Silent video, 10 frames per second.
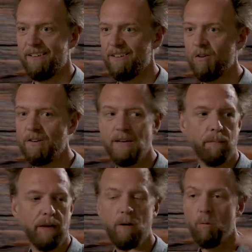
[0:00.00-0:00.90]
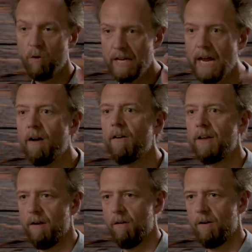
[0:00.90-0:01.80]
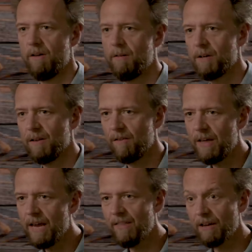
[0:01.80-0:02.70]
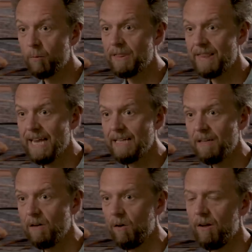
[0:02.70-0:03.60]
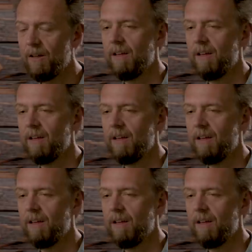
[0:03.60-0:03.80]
Your DP will carry you, because that's what they do.